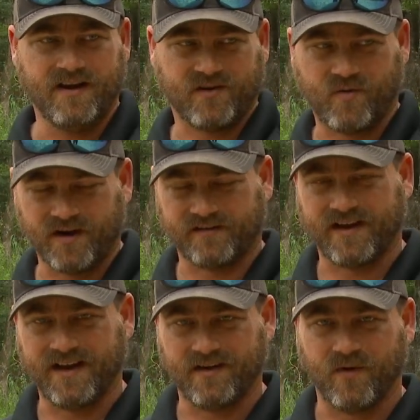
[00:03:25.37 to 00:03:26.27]
the quicker
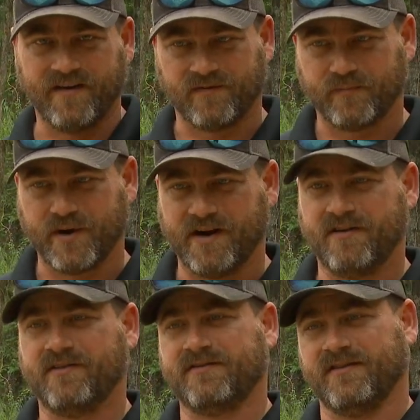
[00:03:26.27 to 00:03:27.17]
they get away from
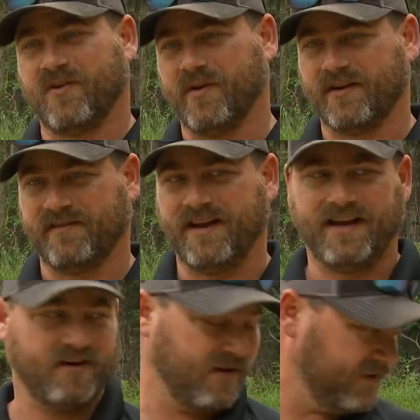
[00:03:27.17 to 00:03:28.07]
predators, and the quicker they
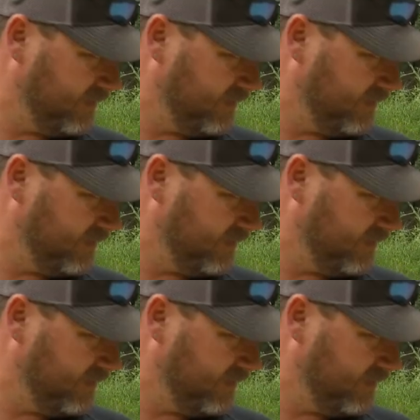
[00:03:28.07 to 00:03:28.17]
get on